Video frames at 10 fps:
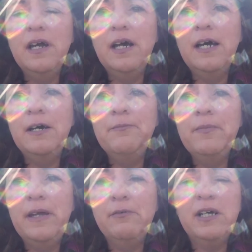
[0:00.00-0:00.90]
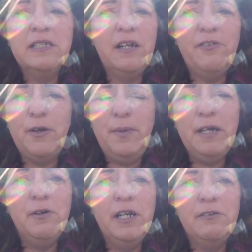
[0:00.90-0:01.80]
Um, it wasn't a very big
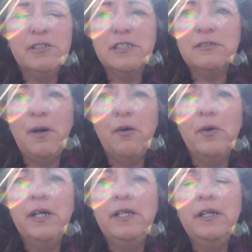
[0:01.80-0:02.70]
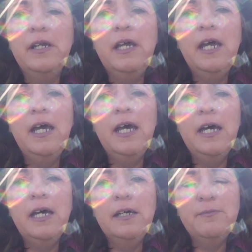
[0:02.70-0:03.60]
one, it was a small one
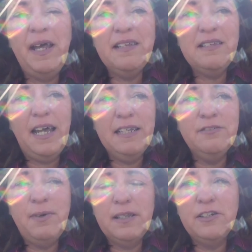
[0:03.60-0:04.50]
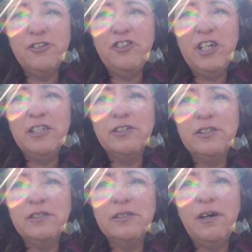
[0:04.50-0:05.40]
about the size of my little
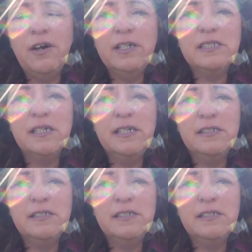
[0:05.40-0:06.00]
chickens, honestly.